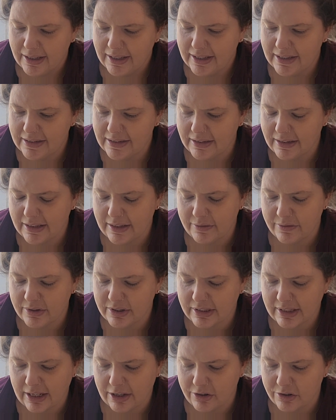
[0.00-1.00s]
its leaves
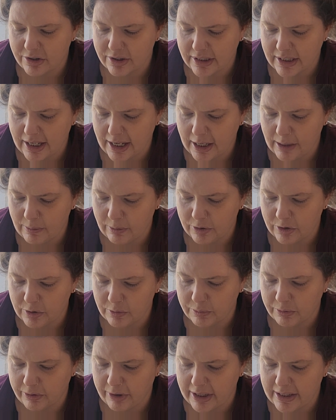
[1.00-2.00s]
scarcely able to
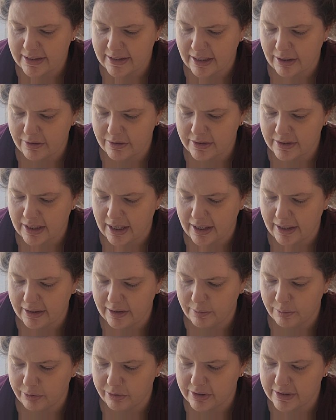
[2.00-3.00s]
press outside
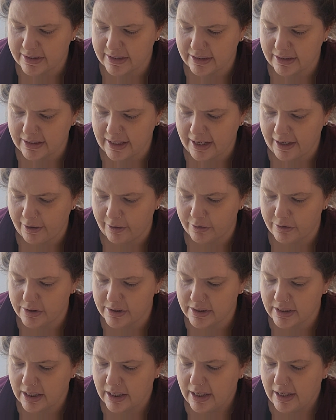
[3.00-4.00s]
the prison
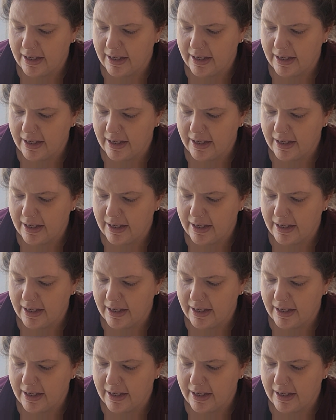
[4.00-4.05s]
house,